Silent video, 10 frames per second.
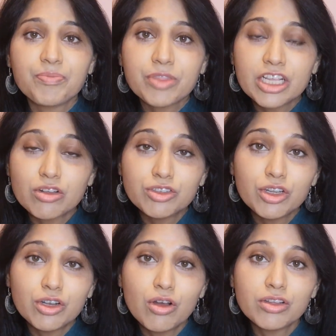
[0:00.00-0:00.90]
there's also
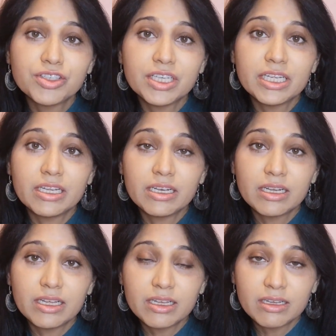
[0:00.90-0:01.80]
loss in
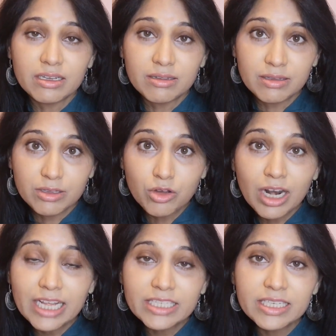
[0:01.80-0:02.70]

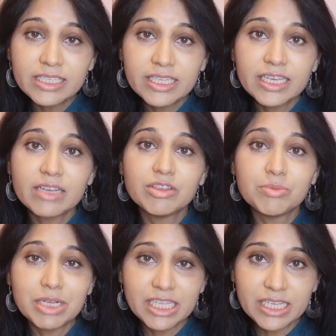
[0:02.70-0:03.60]
collagen in the skin, which
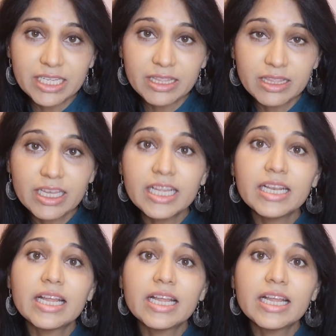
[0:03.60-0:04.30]
makes the skin thin.